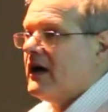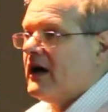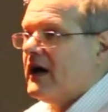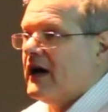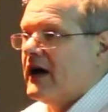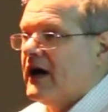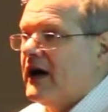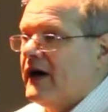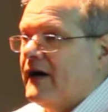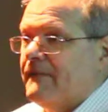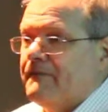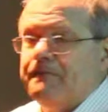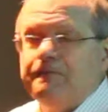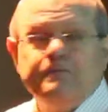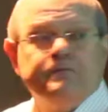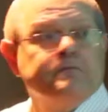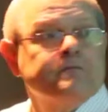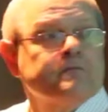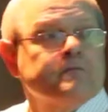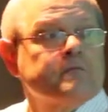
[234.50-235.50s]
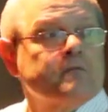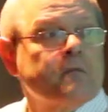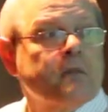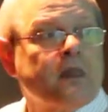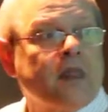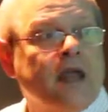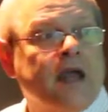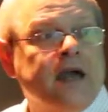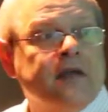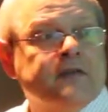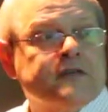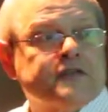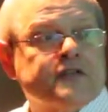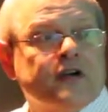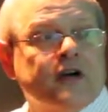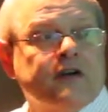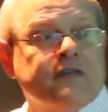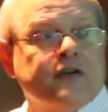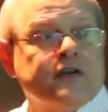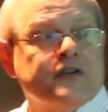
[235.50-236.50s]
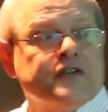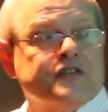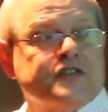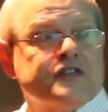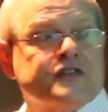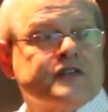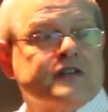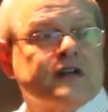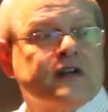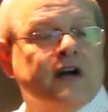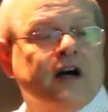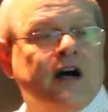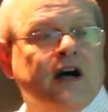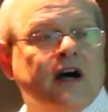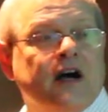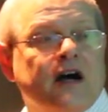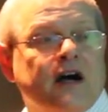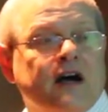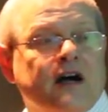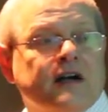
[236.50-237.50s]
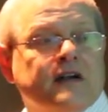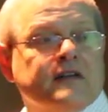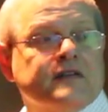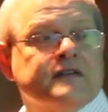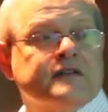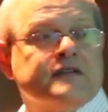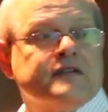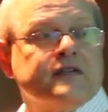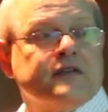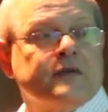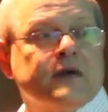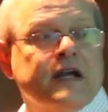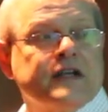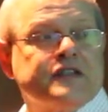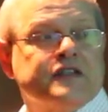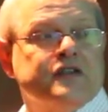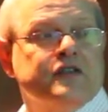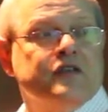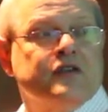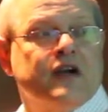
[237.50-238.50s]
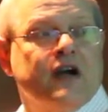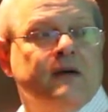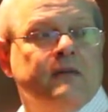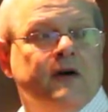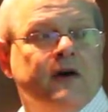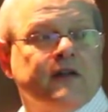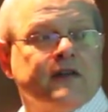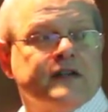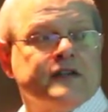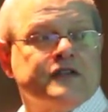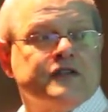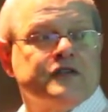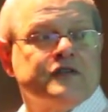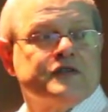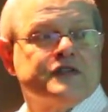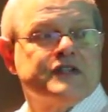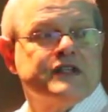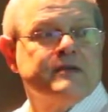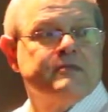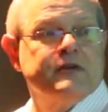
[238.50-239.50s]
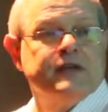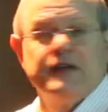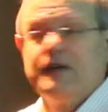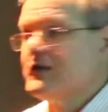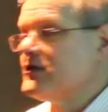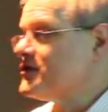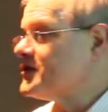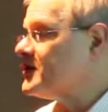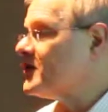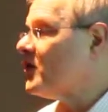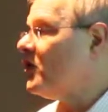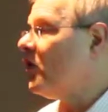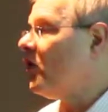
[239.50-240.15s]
Um, and the servers uh, to the rescue come all these new CPUs and